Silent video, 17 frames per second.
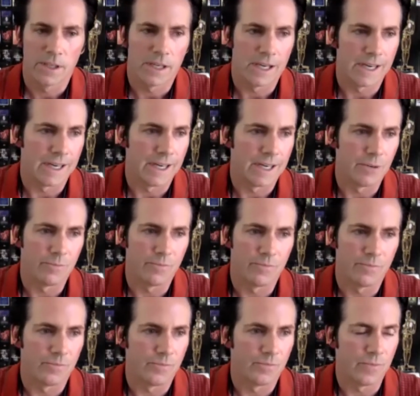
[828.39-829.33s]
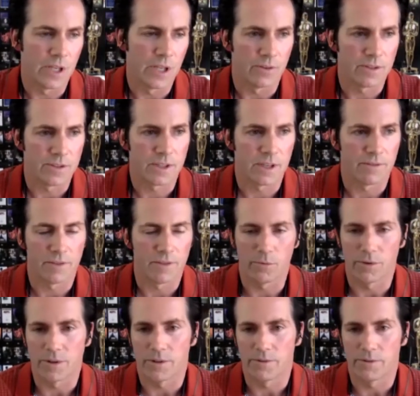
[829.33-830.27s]
the stuff that we're
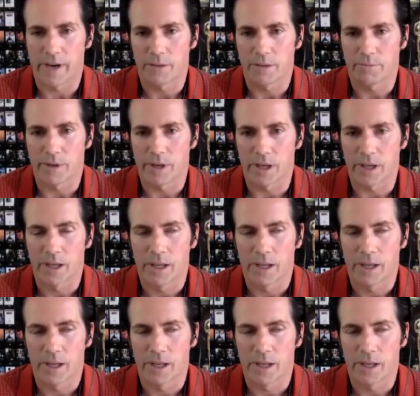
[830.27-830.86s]
developing.